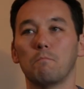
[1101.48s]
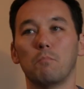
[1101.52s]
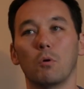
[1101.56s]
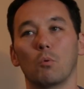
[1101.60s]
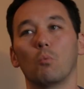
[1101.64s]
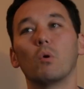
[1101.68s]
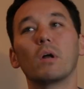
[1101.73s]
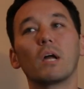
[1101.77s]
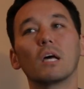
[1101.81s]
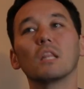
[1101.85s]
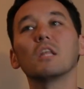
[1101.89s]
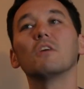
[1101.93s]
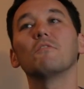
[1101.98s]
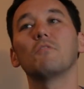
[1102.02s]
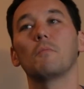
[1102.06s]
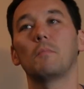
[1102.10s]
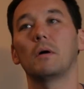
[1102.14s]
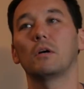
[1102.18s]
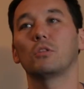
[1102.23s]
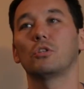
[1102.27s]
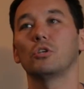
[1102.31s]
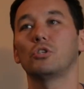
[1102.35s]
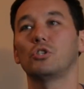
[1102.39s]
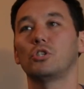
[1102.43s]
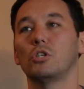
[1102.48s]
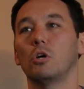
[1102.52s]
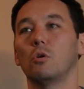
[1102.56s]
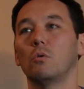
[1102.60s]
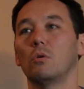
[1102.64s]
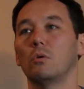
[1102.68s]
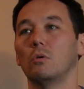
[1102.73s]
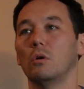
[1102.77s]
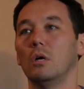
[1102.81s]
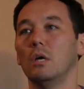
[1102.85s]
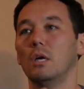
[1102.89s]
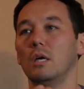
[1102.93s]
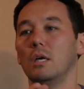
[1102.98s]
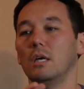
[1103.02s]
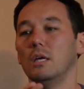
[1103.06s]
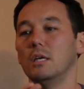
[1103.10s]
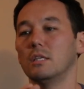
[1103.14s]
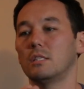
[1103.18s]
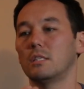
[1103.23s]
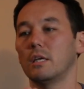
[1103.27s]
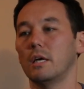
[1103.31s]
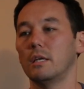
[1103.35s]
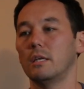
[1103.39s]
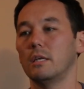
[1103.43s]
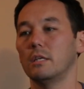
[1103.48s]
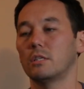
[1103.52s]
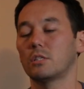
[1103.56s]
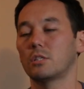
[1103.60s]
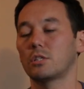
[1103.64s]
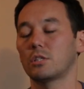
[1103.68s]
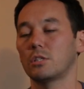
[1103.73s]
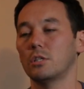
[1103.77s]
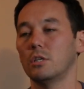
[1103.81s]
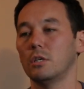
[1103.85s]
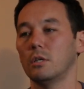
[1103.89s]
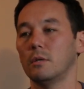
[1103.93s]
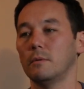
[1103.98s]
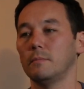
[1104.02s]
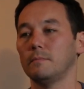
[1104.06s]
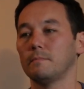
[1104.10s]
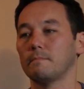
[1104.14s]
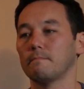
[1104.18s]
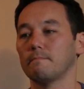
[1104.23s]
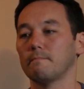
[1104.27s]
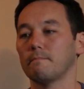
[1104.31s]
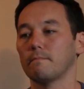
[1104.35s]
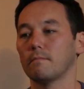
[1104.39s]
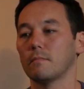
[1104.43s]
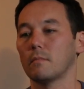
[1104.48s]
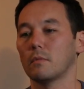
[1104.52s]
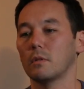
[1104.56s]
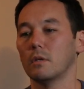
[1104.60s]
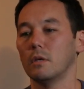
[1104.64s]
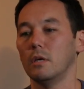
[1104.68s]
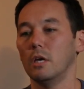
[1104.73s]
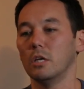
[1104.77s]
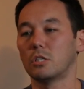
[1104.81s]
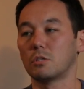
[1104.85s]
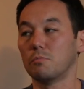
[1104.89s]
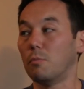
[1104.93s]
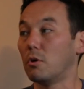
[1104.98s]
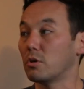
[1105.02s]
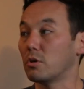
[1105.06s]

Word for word: But what I love about the show is that it's it's